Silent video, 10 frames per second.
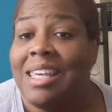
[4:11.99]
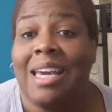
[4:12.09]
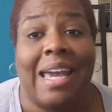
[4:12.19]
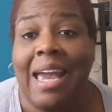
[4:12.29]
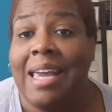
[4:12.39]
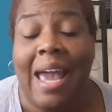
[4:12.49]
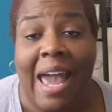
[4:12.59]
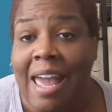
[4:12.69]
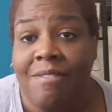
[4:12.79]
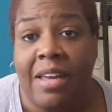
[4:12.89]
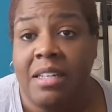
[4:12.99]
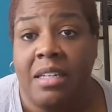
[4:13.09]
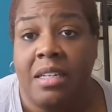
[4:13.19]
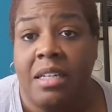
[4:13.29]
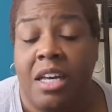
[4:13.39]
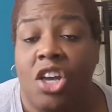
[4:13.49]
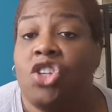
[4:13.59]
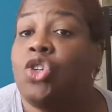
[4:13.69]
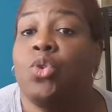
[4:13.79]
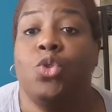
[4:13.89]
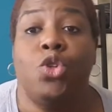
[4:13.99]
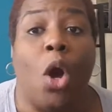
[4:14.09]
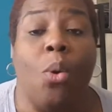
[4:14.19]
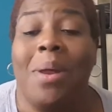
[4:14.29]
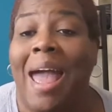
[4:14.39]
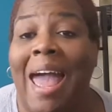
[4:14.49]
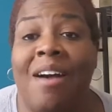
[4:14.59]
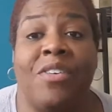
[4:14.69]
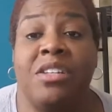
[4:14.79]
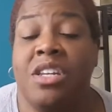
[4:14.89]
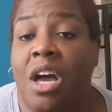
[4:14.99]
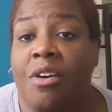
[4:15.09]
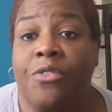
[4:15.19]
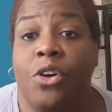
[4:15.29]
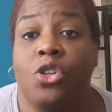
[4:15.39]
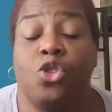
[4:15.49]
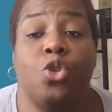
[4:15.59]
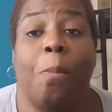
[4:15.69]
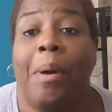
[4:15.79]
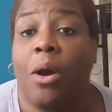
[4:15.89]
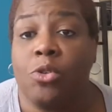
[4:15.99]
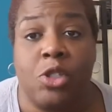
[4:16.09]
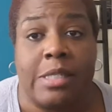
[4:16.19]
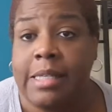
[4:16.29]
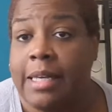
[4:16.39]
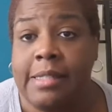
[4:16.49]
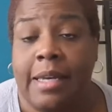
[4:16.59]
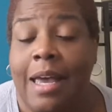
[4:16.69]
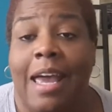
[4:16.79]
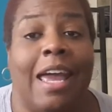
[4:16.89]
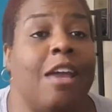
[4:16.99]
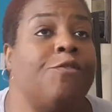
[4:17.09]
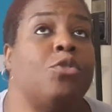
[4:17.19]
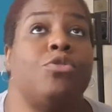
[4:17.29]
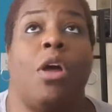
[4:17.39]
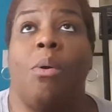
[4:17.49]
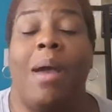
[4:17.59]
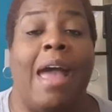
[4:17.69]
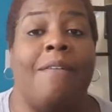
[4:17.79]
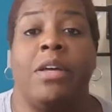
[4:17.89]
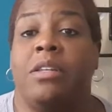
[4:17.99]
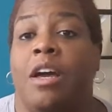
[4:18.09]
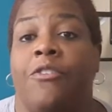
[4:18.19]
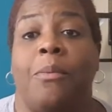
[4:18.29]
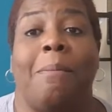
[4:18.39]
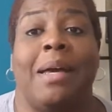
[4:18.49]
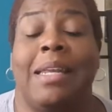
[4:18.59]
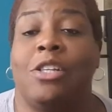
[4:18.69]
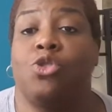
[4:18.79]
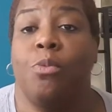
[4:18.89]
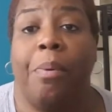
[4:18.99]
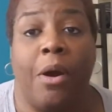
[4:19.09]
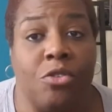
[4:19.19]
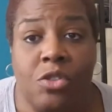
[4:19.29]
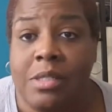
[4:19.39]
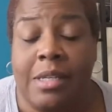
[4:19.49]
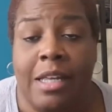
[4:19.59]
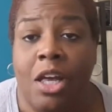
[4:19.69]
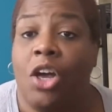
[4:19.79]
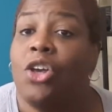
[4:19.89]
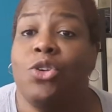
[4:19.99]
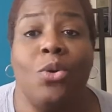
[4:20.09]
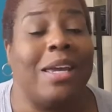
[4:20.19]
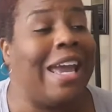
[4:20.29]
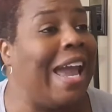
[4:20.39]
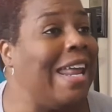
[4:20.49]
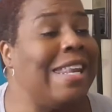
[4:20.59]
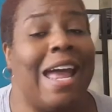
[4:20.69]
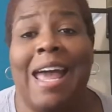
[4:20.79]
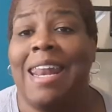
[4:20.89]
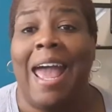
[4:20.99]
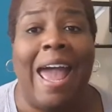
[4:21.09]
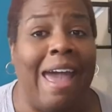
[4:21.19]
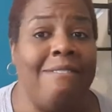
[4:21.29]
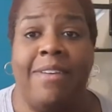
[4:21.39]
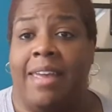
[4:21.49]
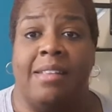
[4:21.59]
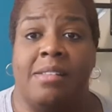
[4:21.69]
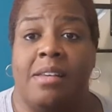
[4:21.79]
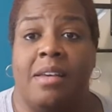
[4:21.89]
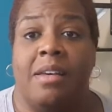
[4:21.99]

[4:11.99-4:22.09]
You can't have it. You don't have enough to purchase it. If you don't have enough money to purchase it, you cannot have it.